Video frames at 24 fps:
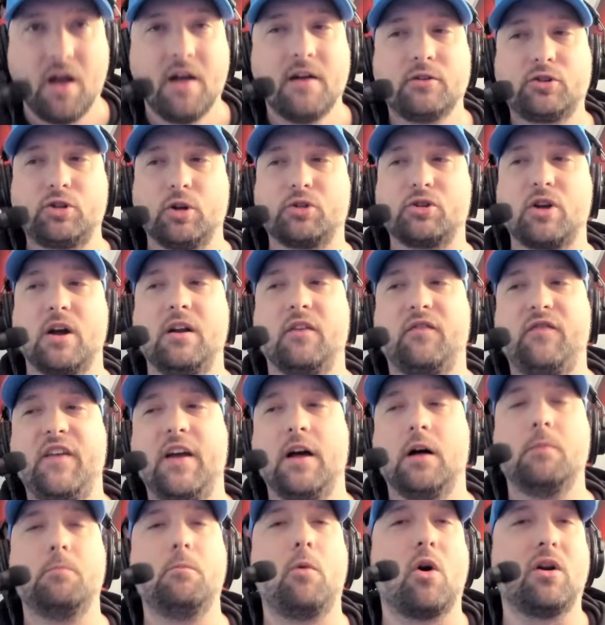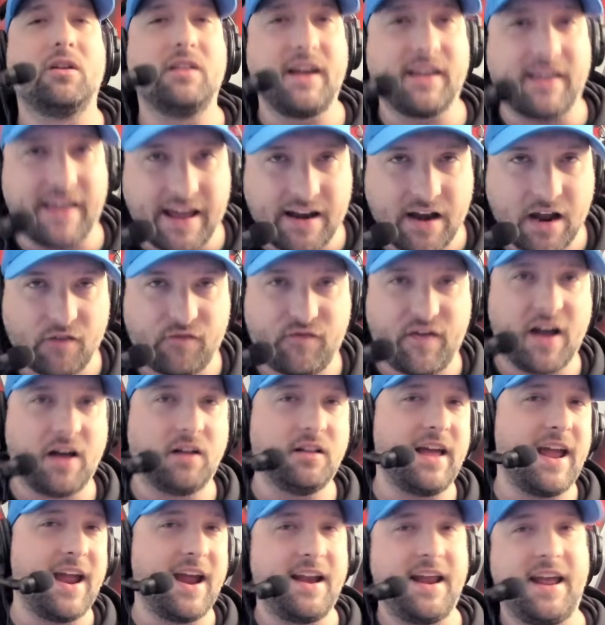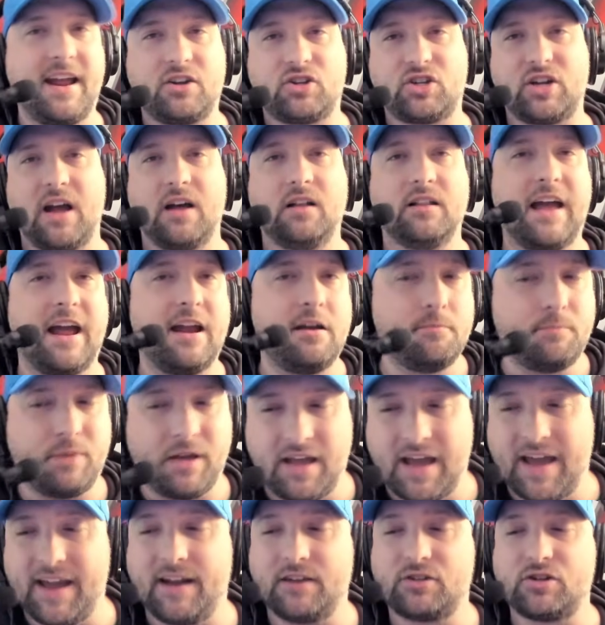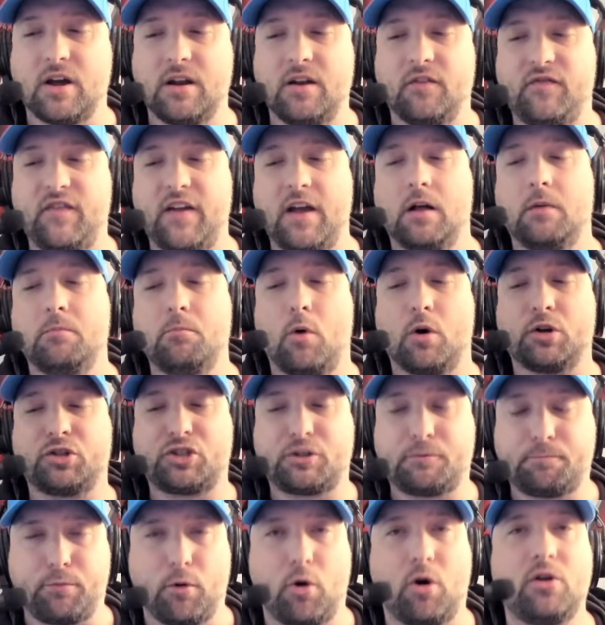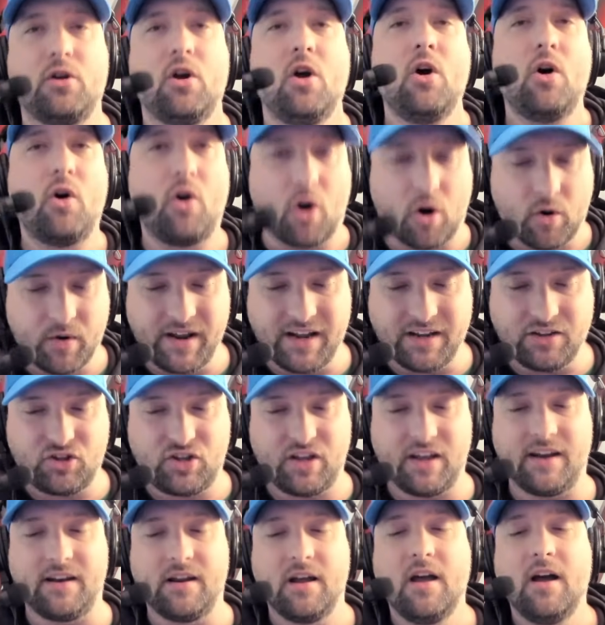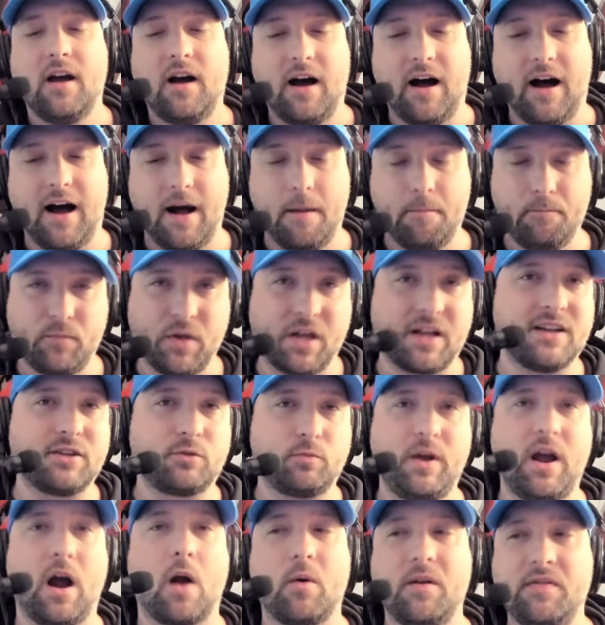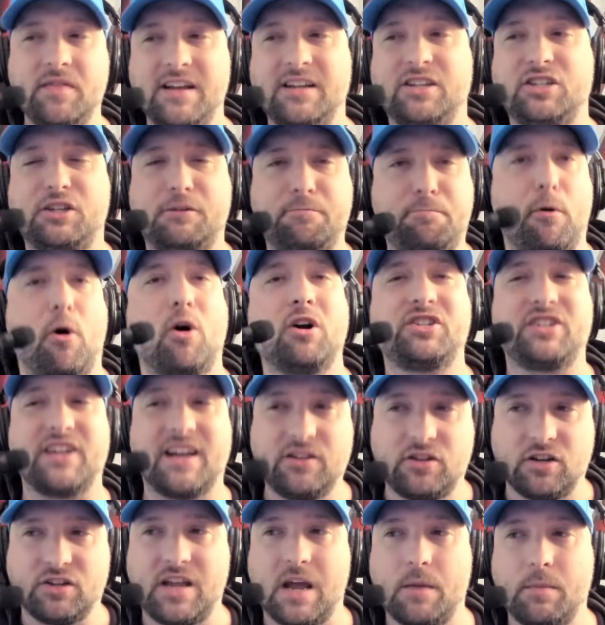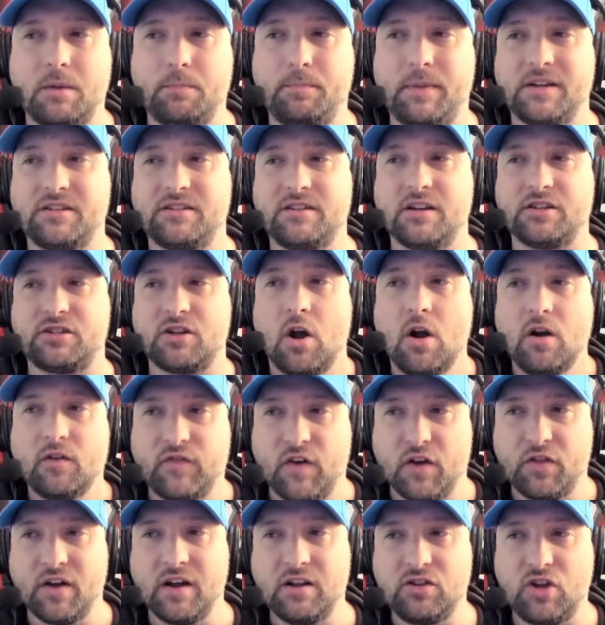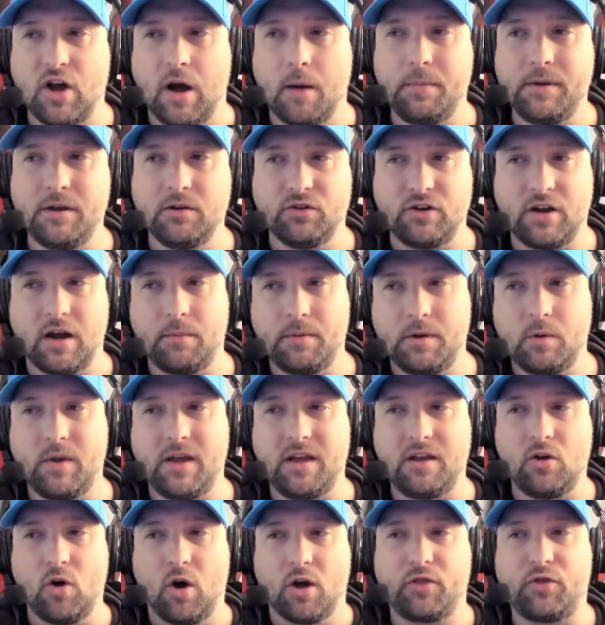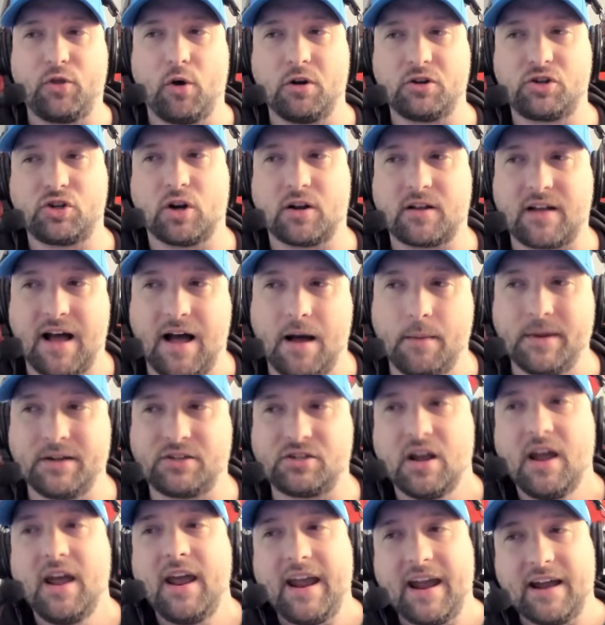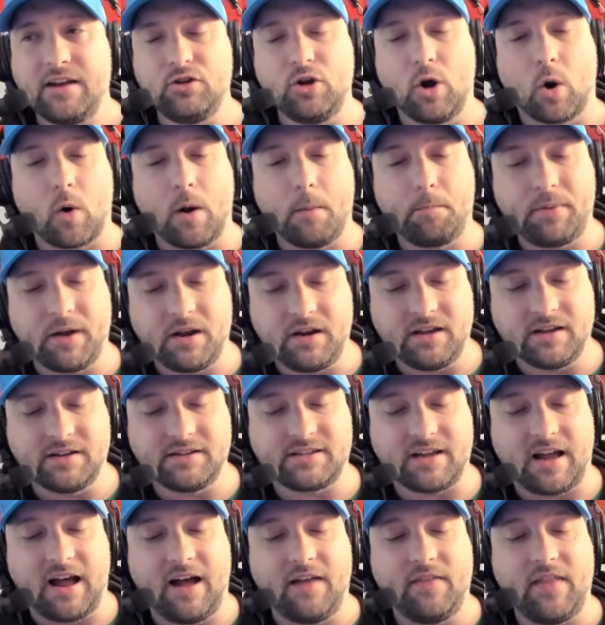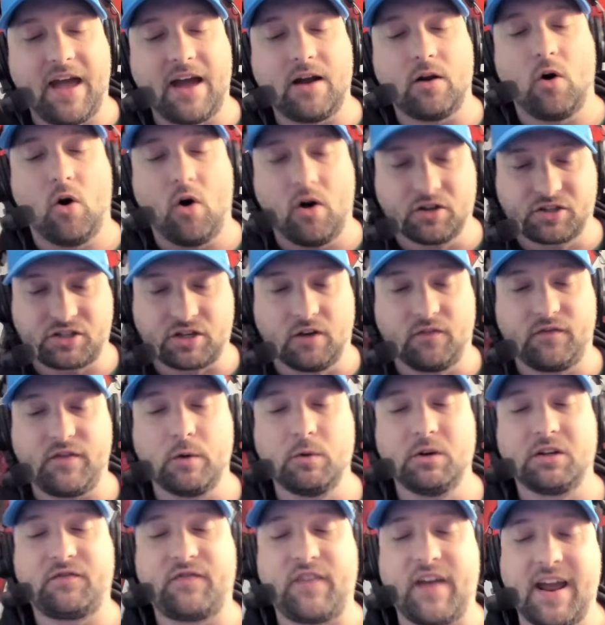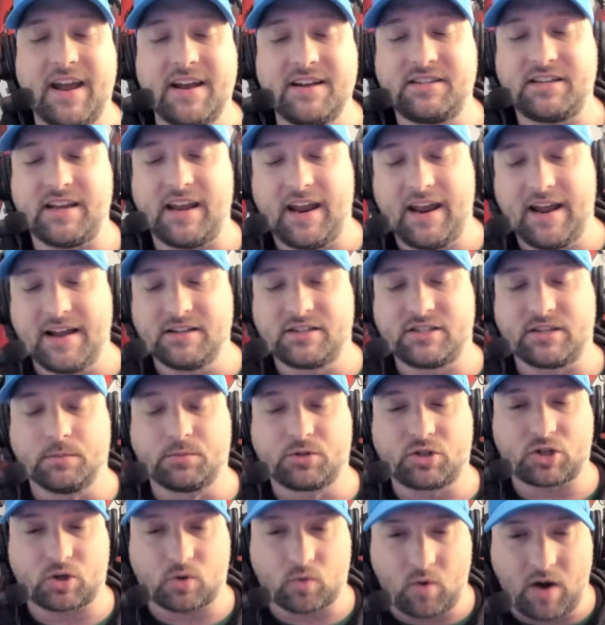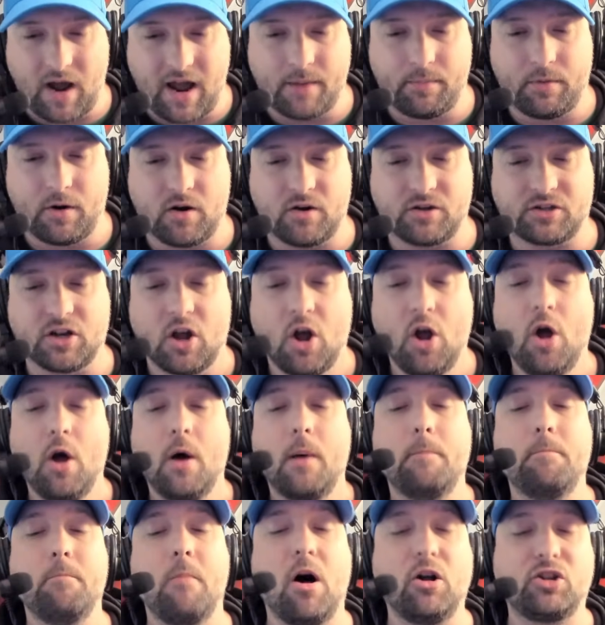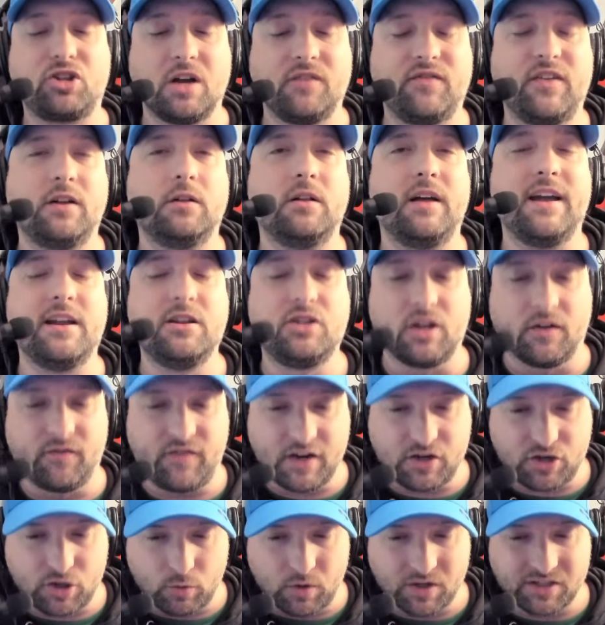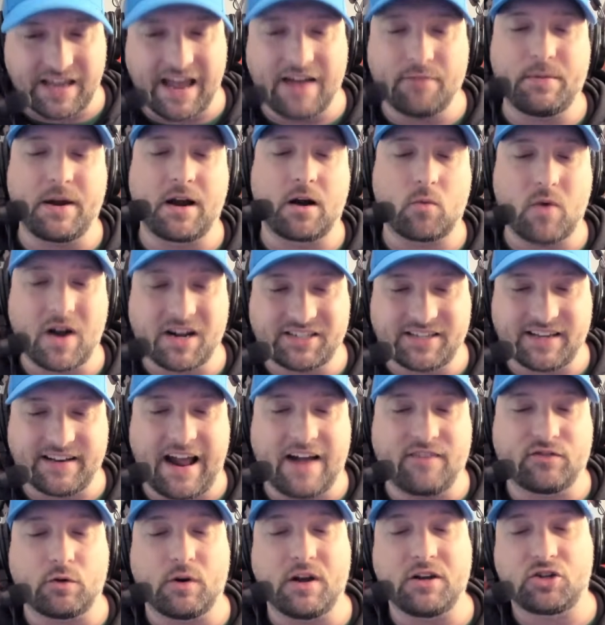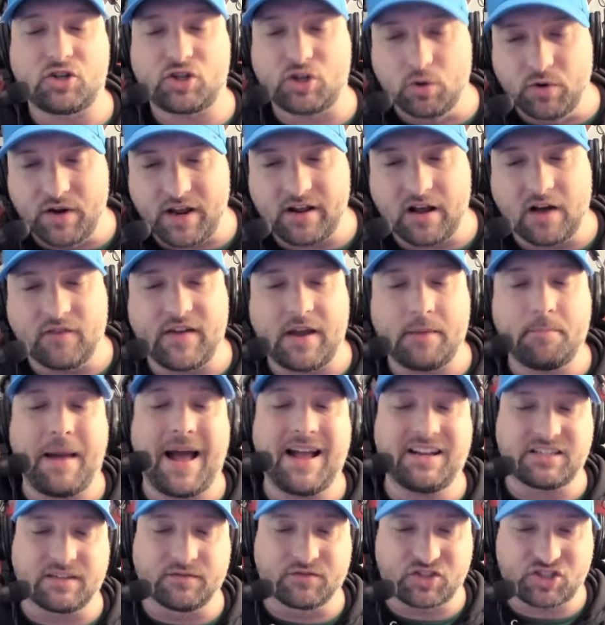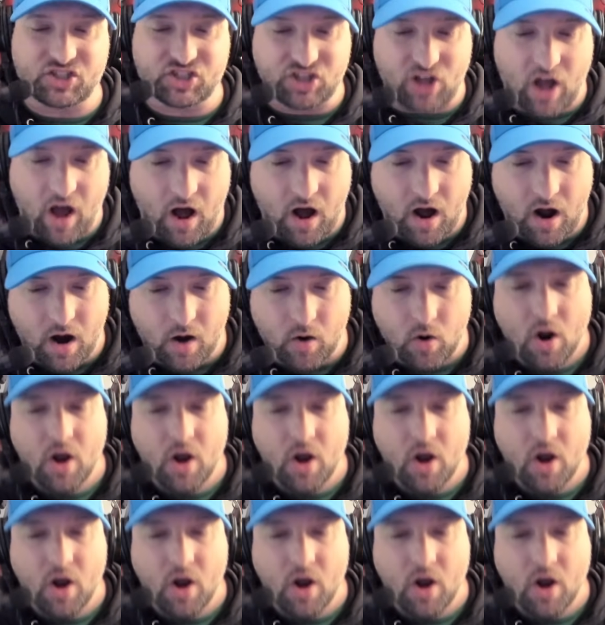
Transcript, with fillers: So it's going to feel more like NFL, NHL, NBA. It's going to feel more sport-oriented because we are in the sports entertainment business for the WWE. Your thoughts, your comments, and your opinions on that. Also, viewers, fans, and subscribers, multiple individuals have been arrested after a shooting of a massive star